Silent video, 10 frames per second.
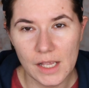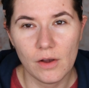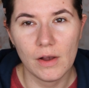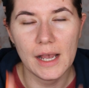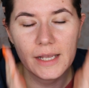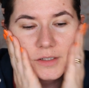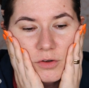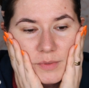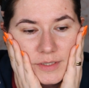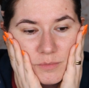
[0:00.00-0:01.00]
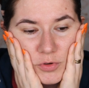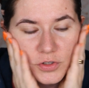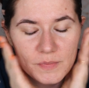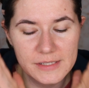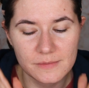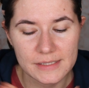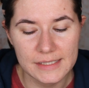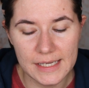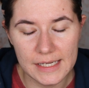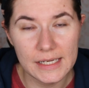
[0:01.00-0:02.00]
So I already moisturized my
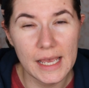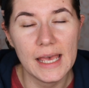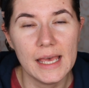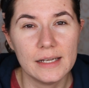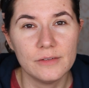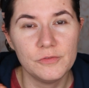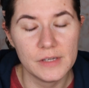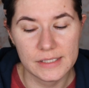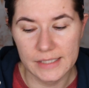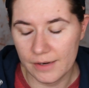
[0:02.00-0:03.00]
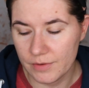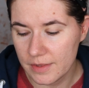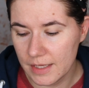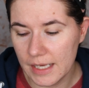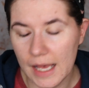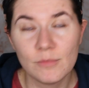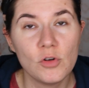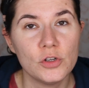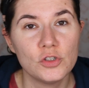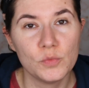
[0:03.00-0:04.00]
skin and fixed everything. I'm
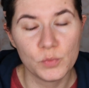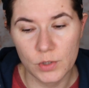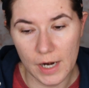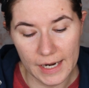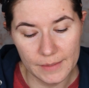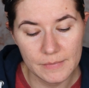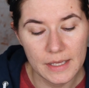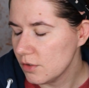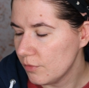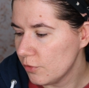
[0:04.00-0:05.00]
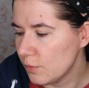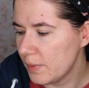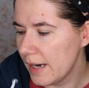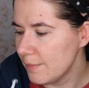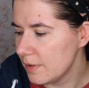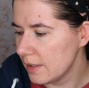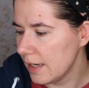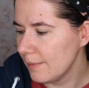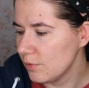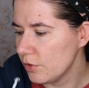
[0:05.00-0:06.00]
going to prime. So for the primer,
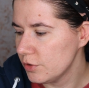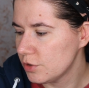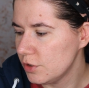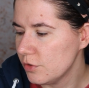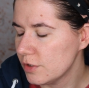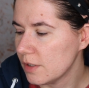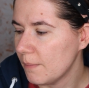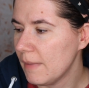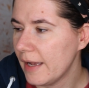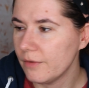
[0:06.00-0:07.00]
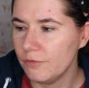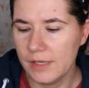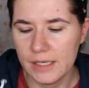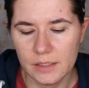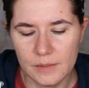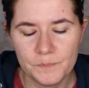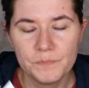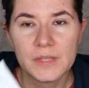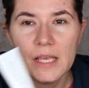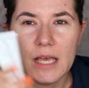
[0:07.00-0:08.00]
I'm going to use my Veil
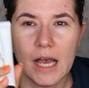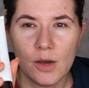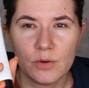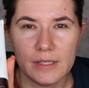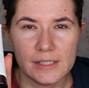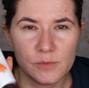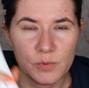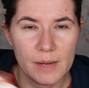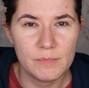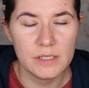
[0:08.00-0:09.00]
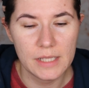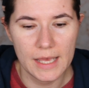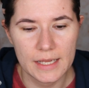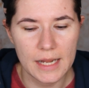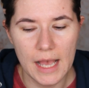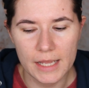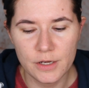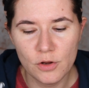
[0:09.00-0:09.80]
Hourglass Primer. And I